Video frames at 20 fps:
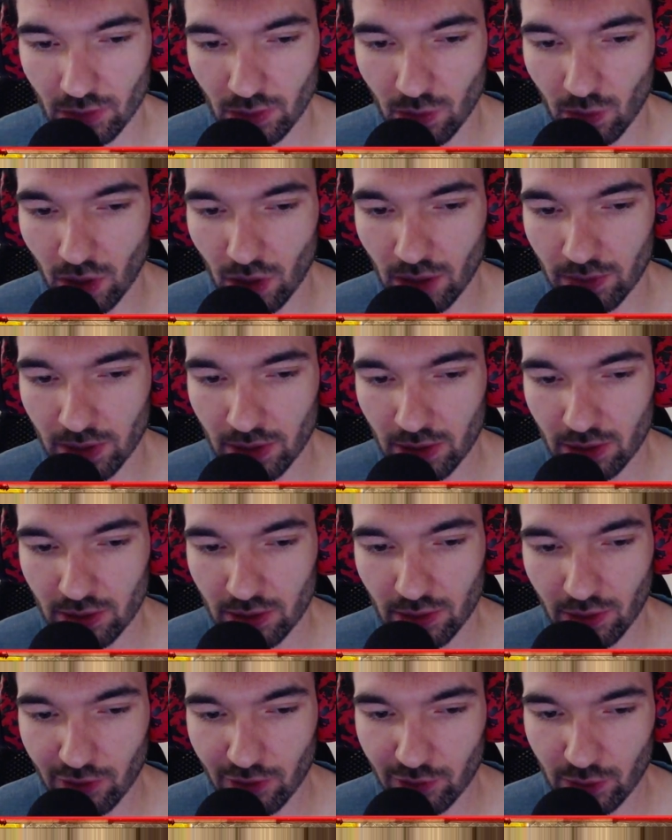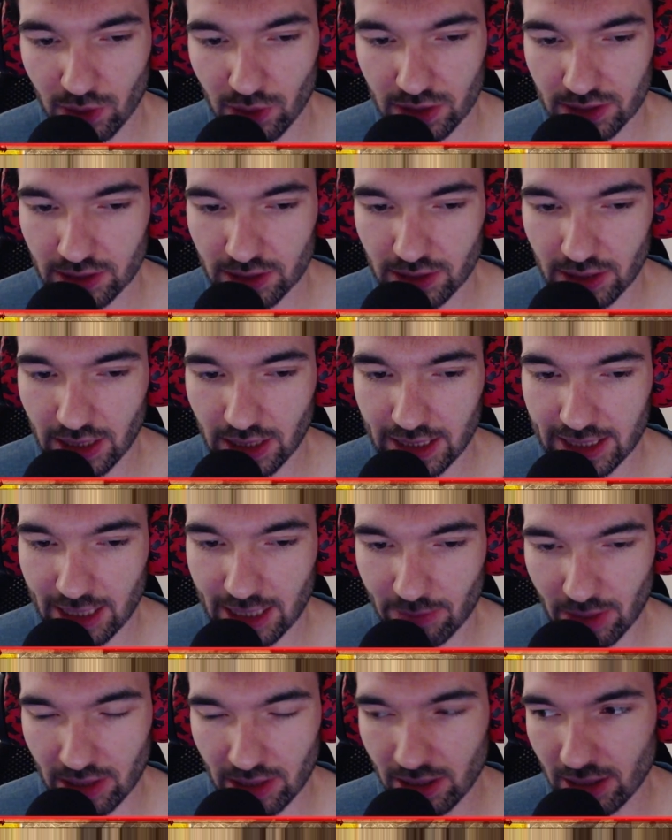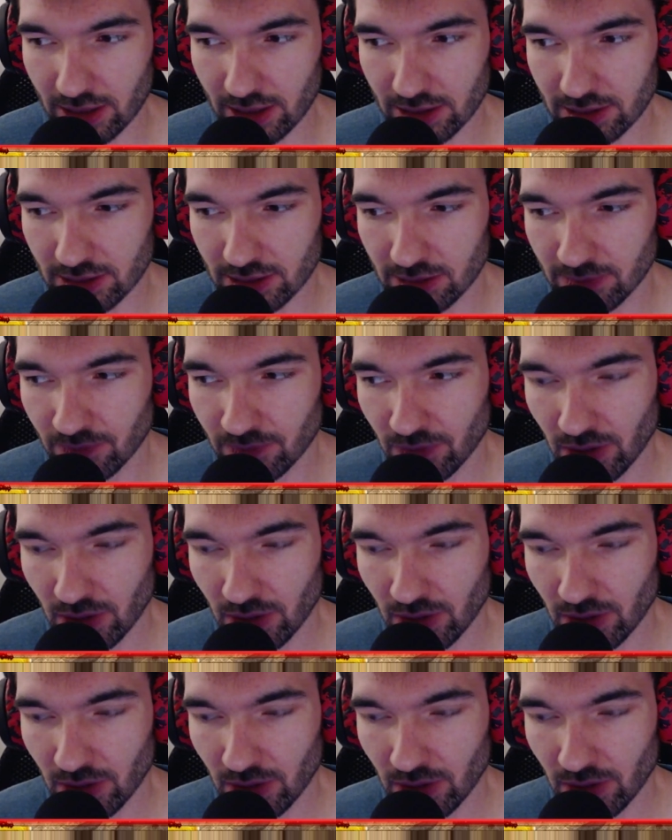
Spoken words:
or of course the attack my target skill.